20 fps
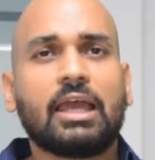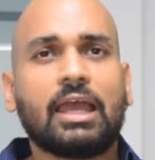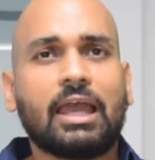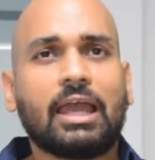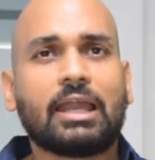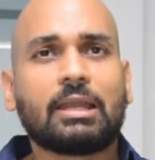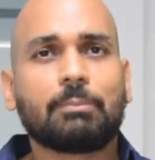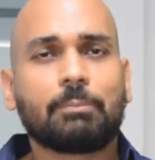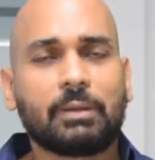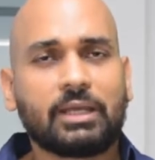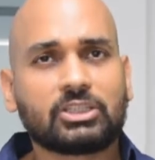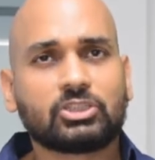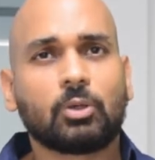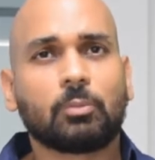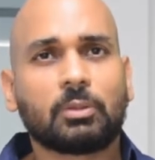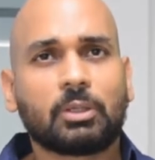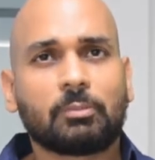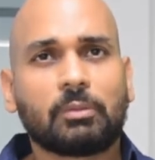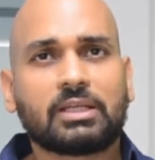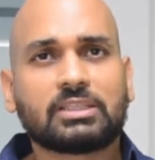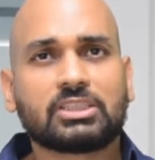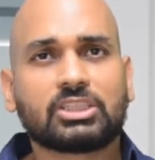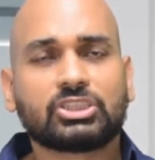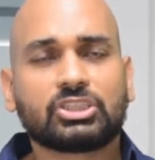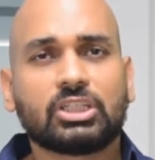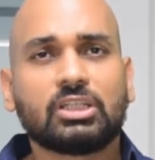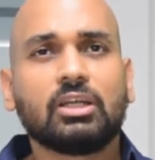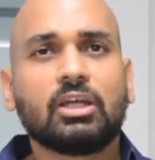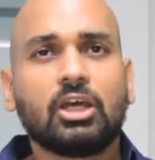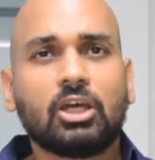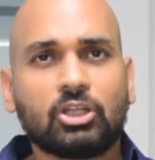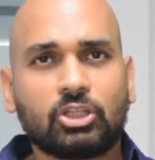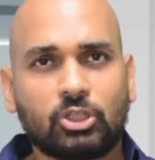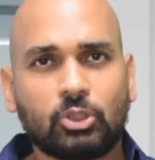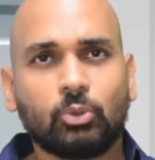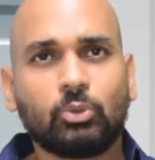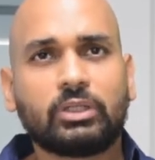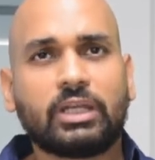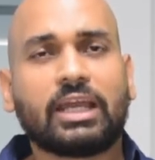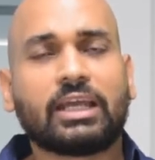and page optimization
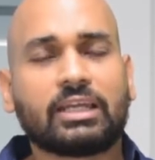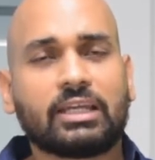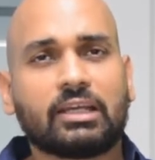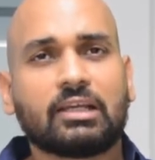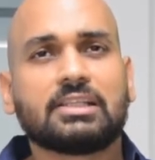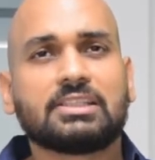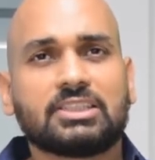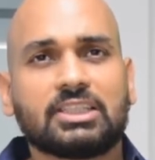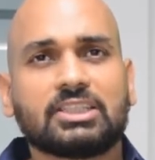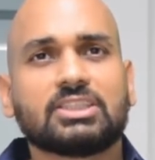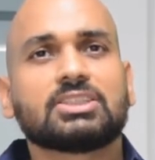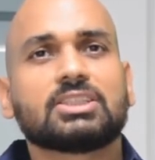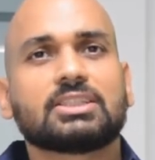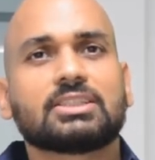through technical changes.